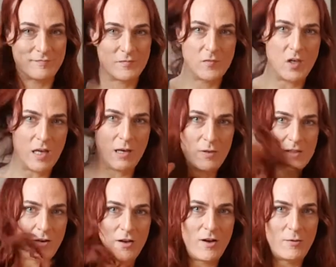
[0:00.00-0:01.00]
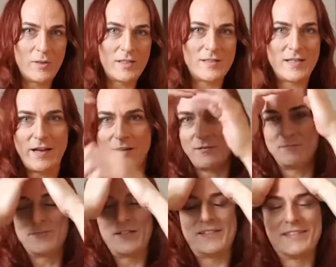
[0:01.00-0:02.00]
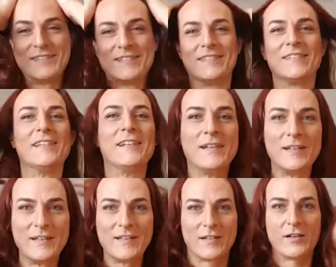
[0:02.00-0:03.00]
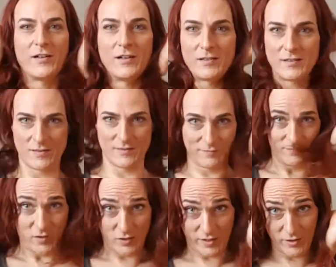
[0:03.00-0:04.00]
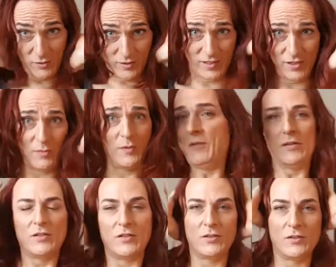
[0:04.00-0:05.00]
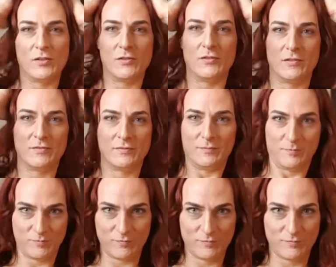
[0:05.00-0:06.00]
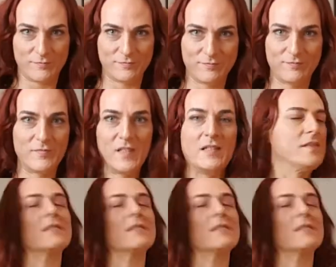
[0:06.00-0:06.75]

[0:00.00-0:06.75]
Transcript: ah, what's going on with this hair? Girls, you need to teach me what to do. This is